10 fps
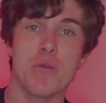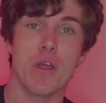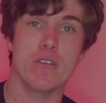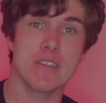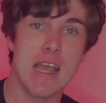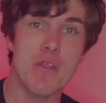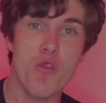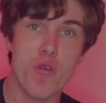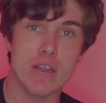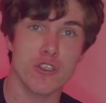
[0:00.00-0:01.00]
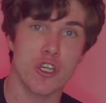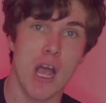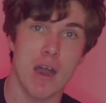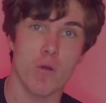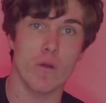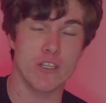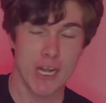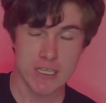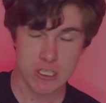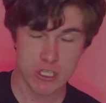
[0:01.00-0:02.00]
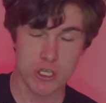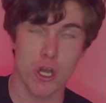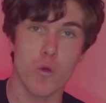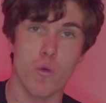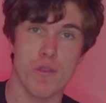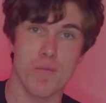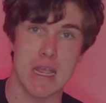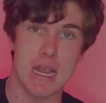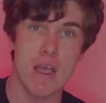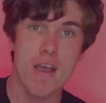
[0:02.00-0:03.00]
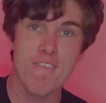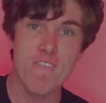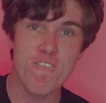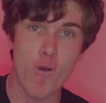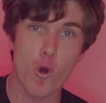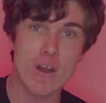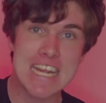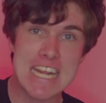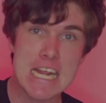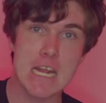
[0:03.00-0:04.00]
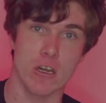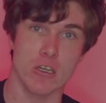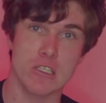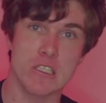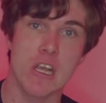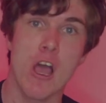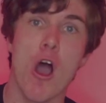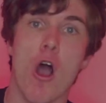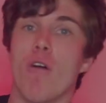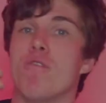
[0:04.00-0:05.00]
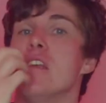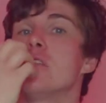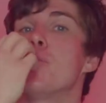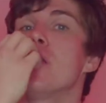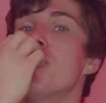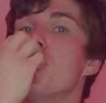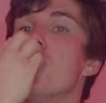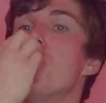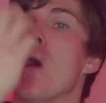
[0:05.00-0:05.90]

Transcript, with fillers: There's then this shot which has stuck with me for years of this bit of